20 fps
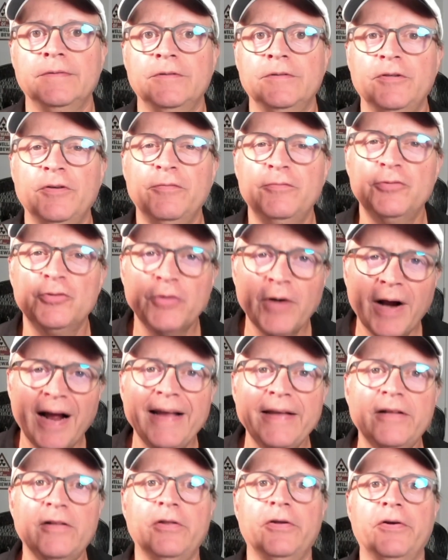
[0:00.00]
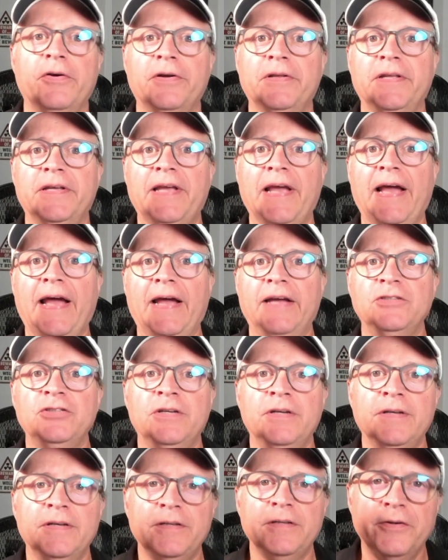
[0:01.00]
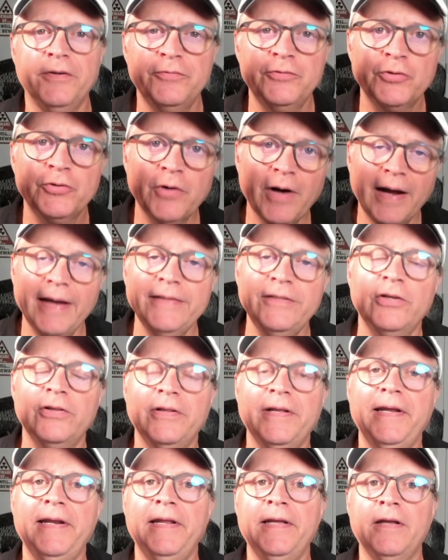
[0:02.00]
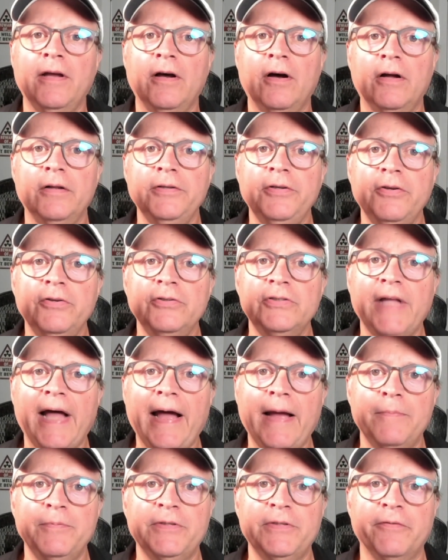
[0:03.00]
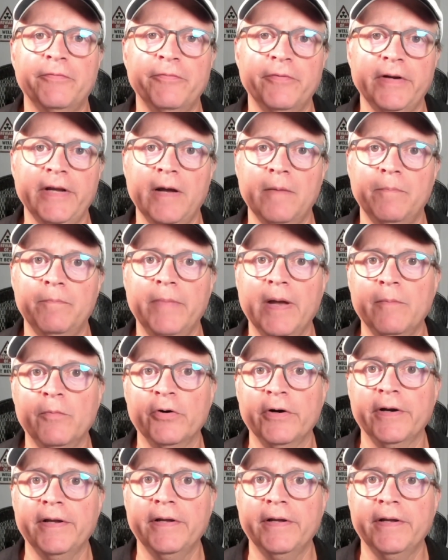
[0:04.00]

You've tried clearing the cache, you've tried deleting unused apps to free up memory,